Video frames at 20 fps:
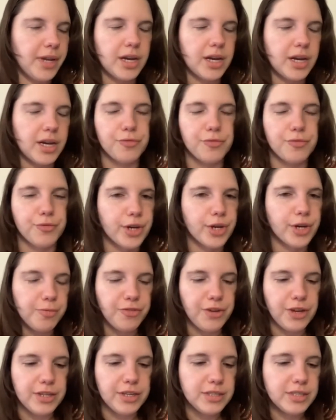not covering
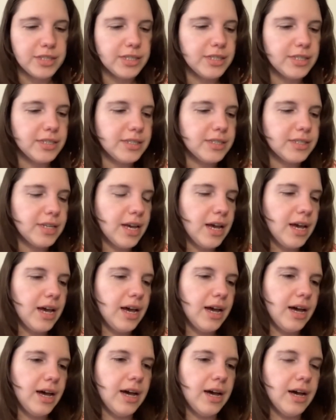up faces.
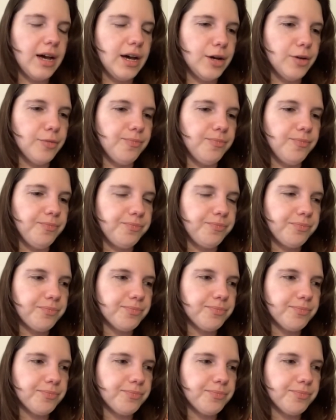Um,